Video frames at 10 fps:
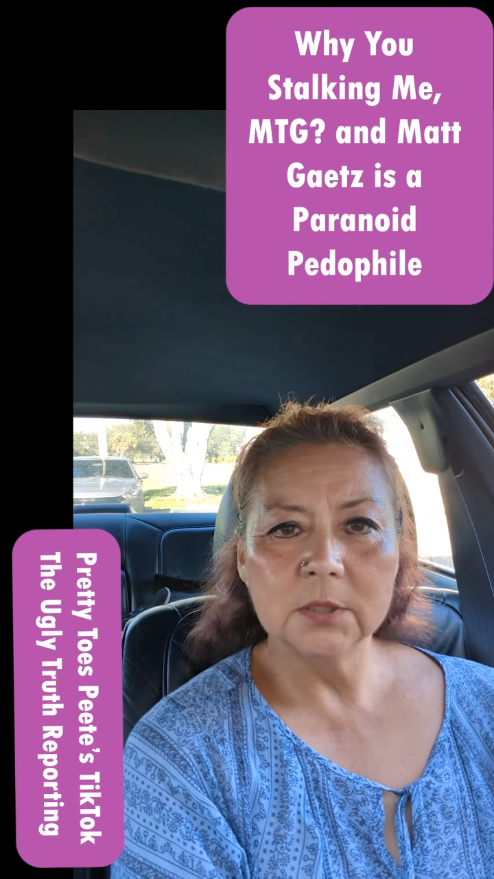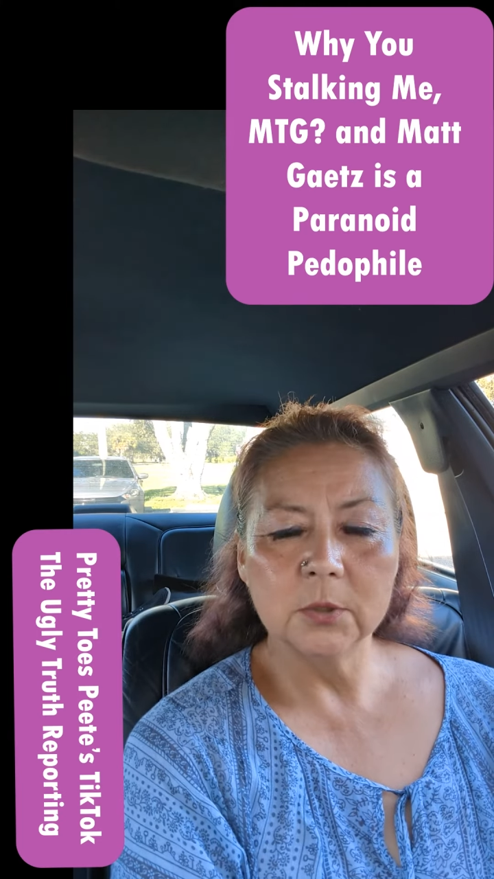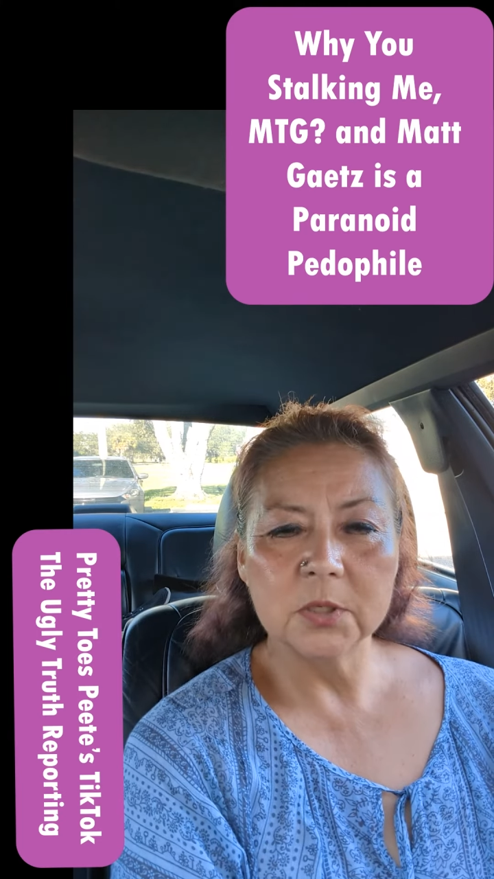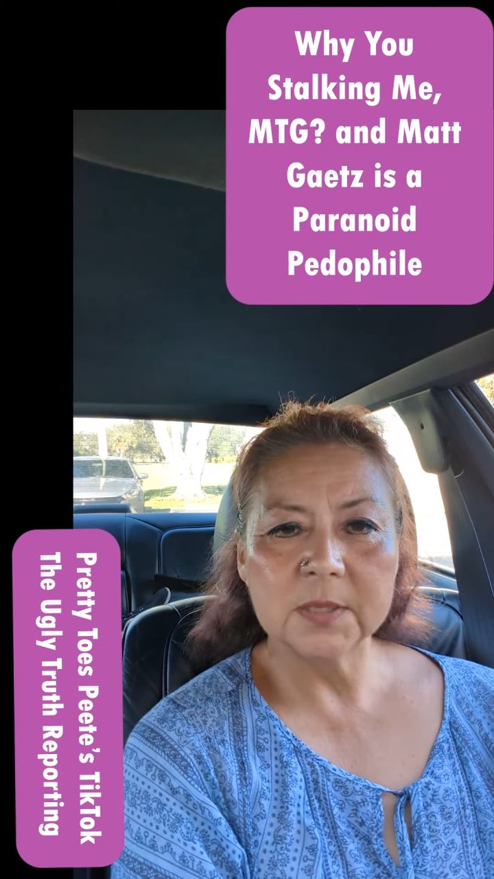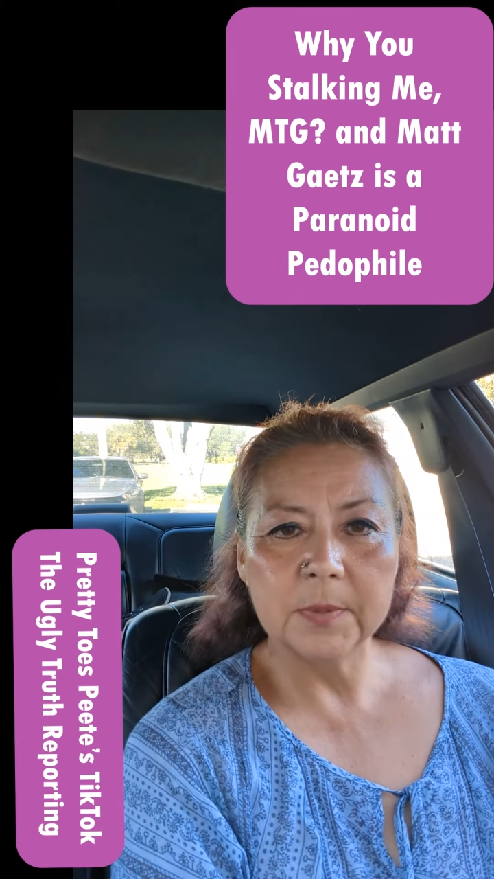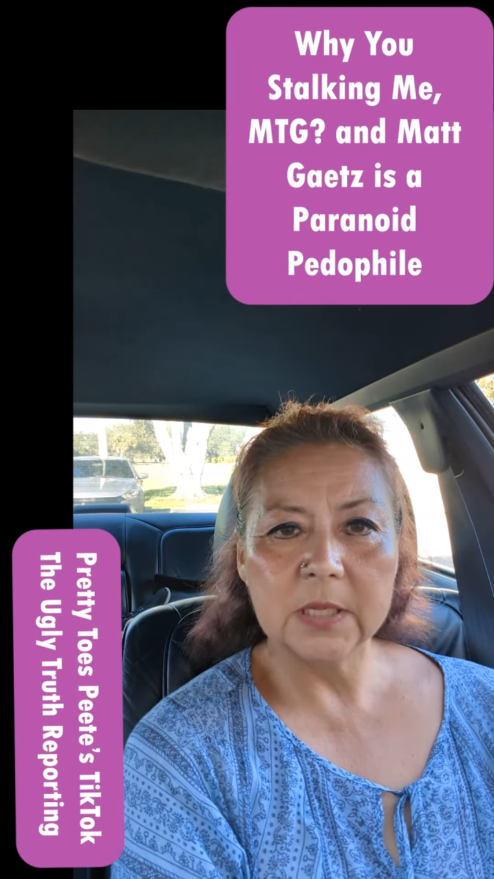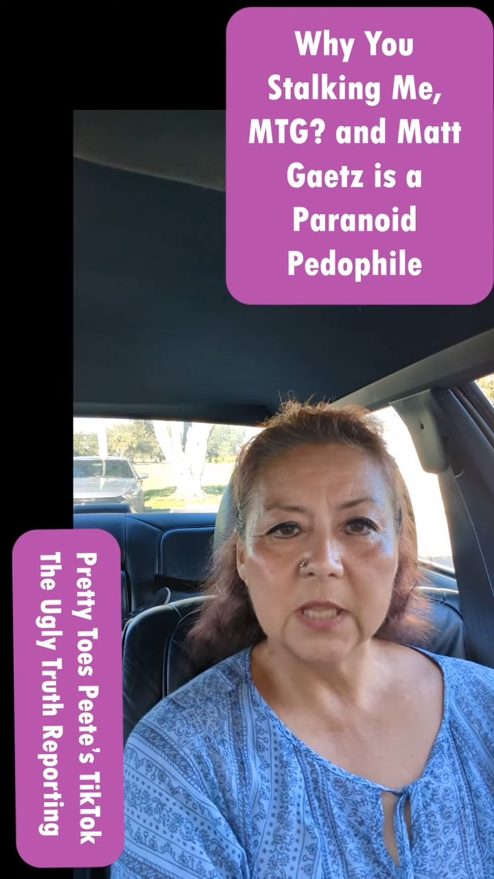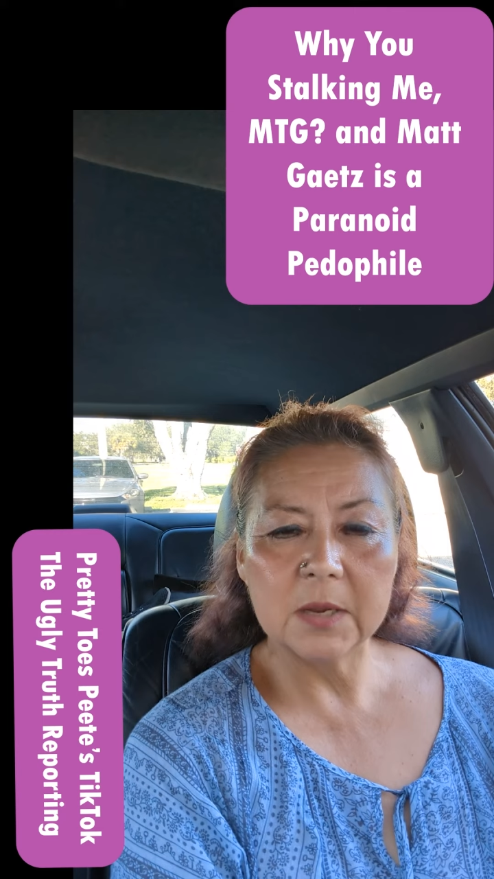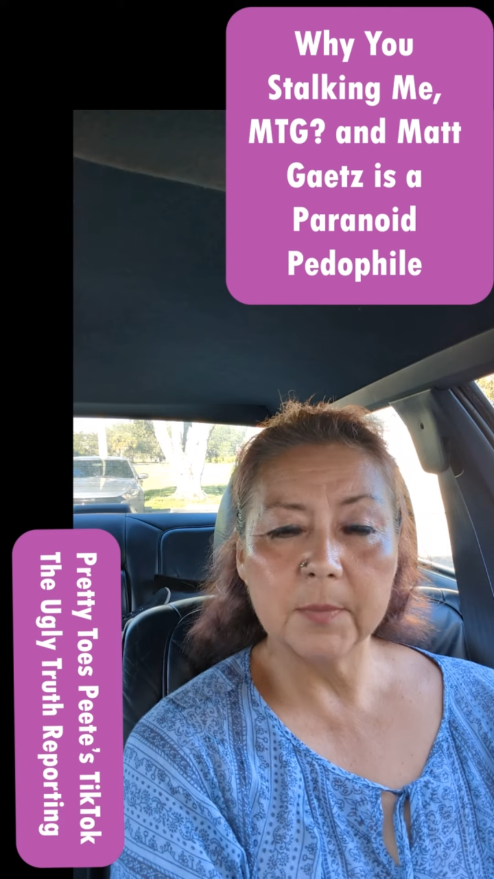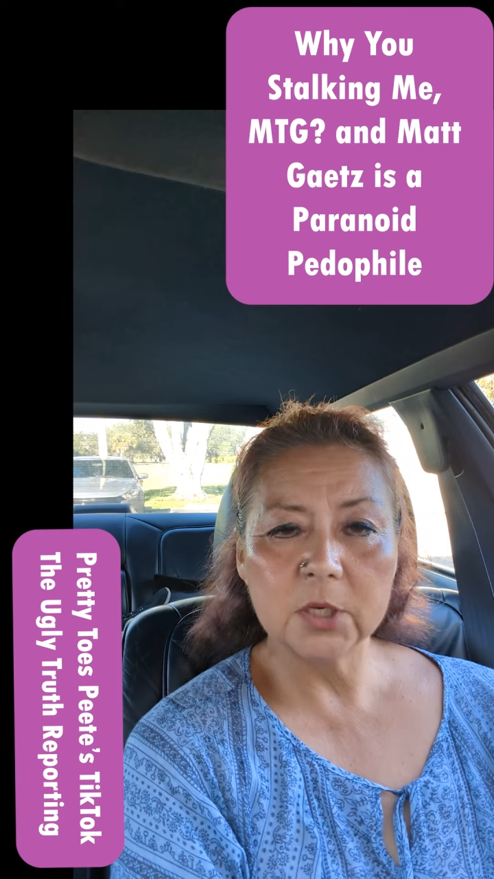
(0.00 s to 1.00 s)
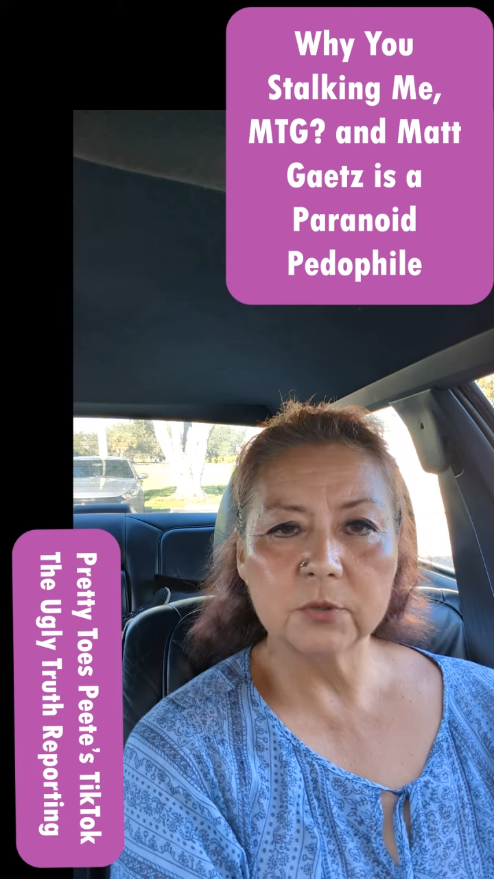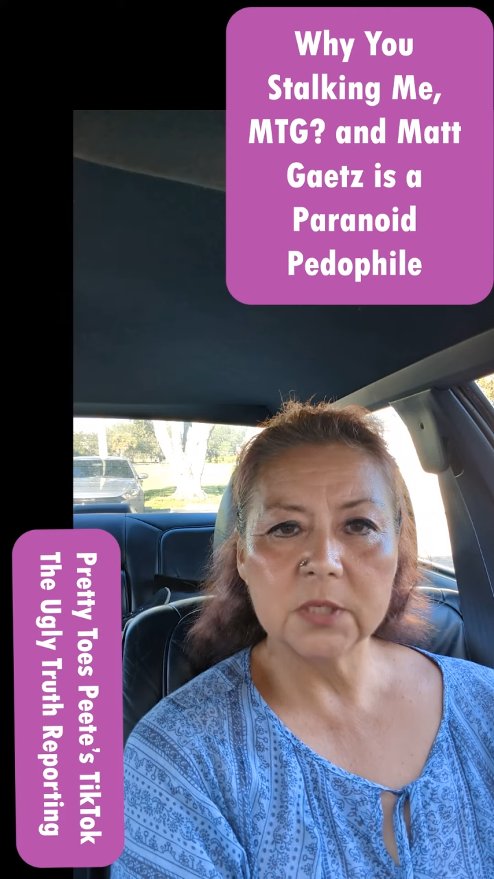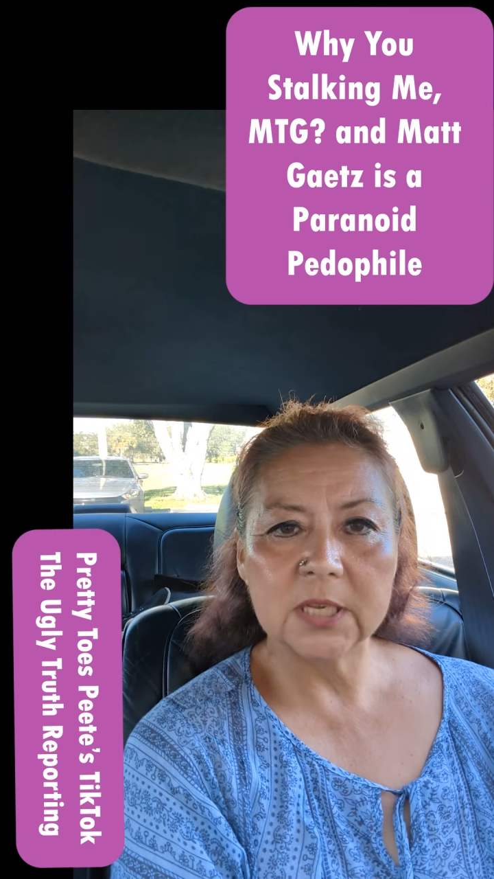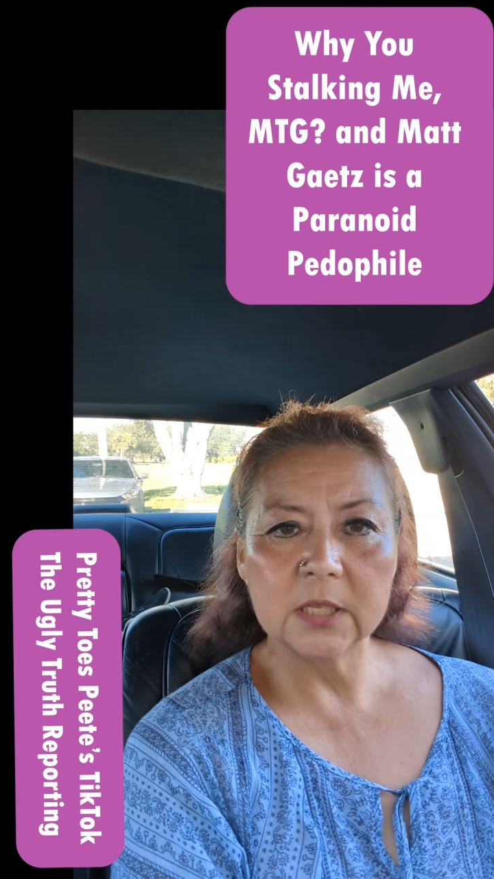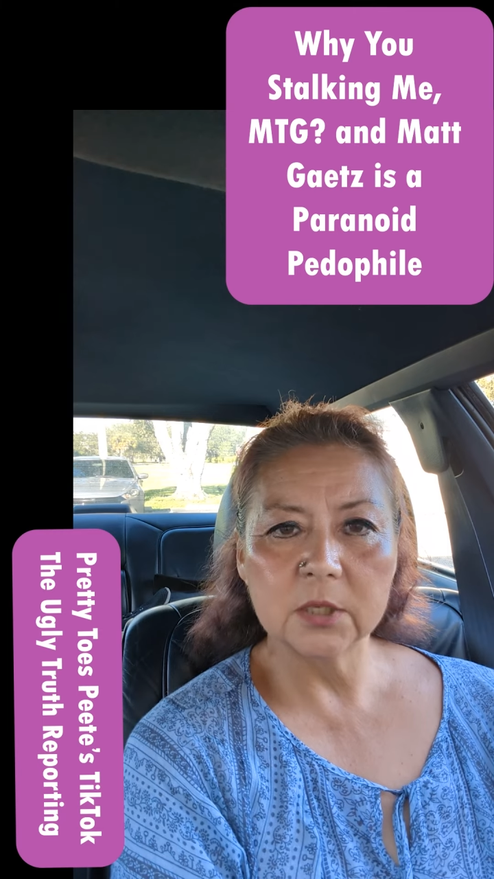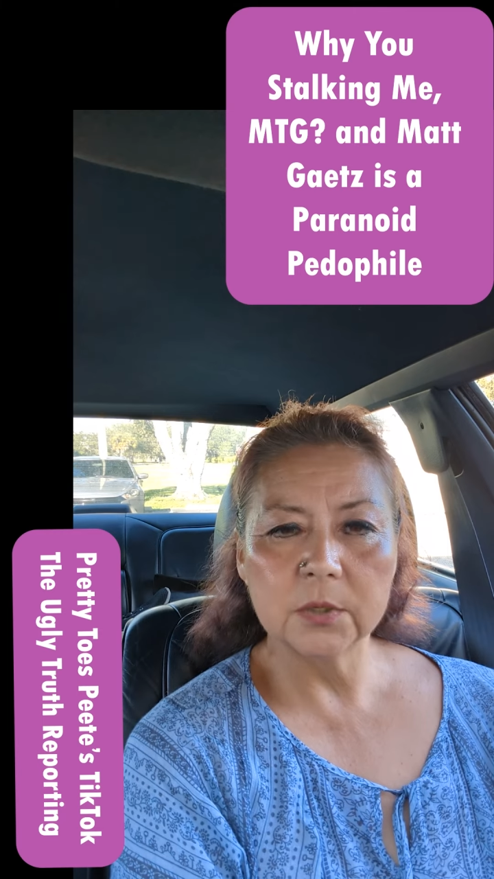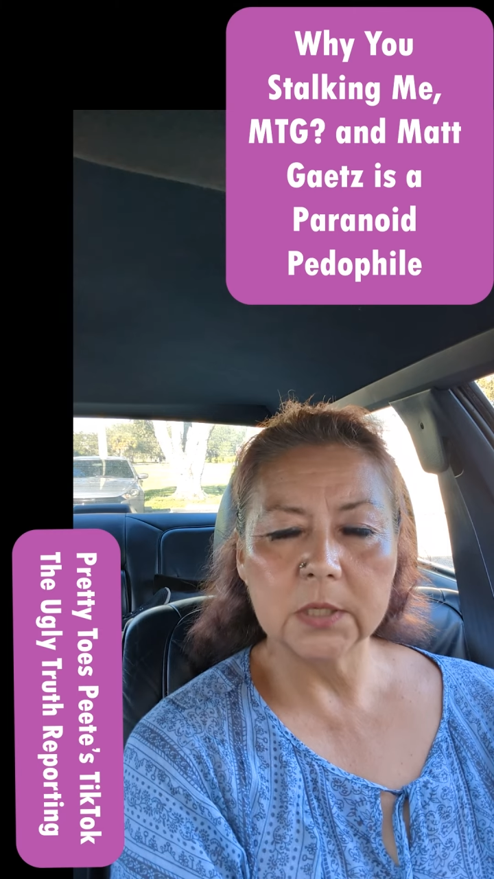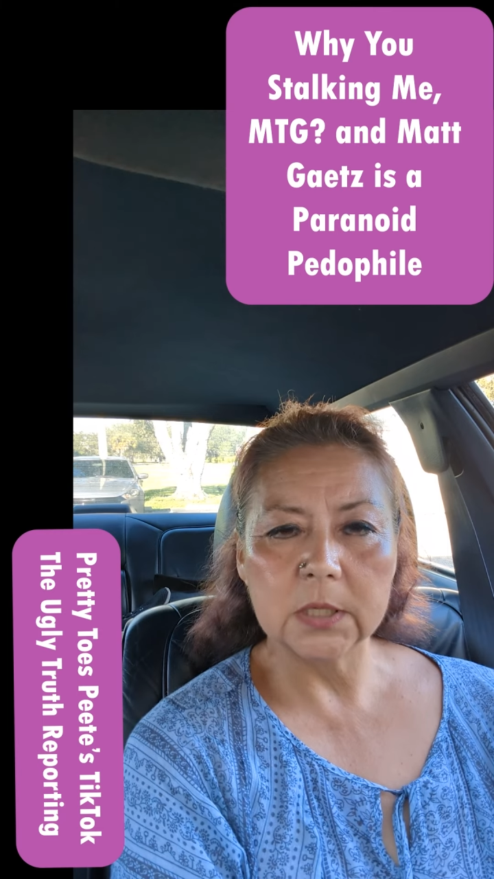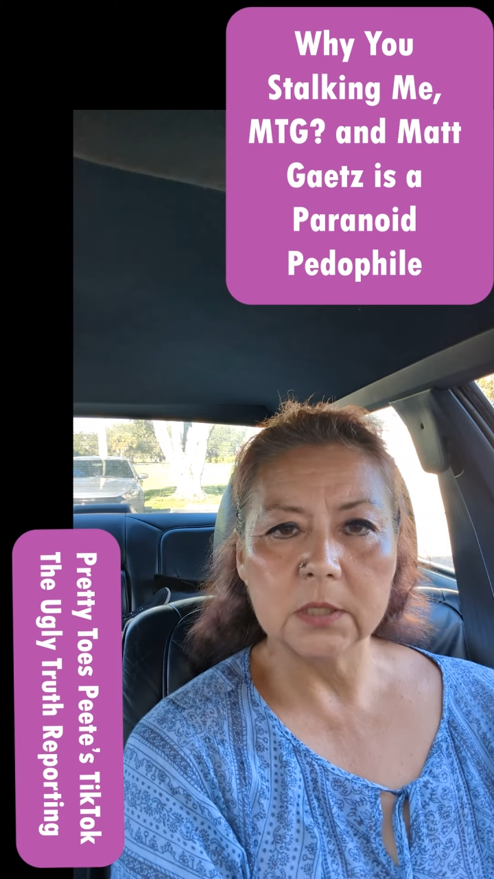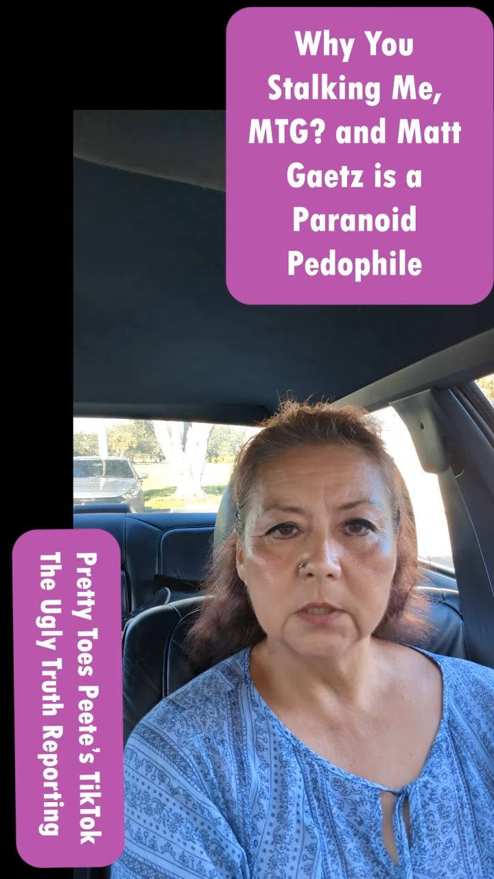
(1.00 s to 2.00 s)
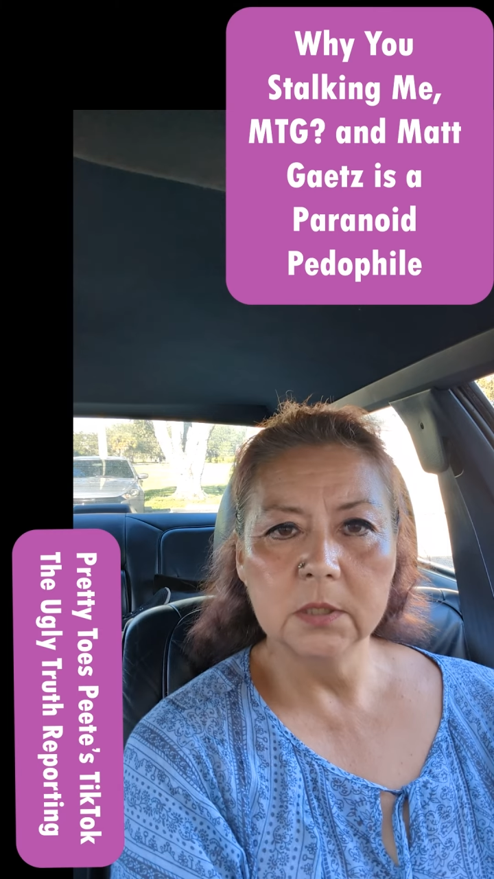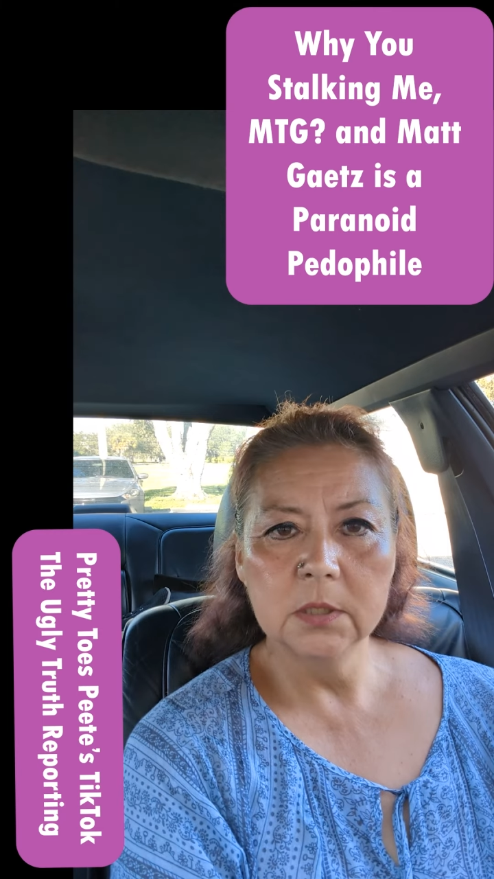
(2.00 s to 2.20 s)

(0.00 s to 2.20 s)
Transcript: or somebody like Marjorie Taylor Greene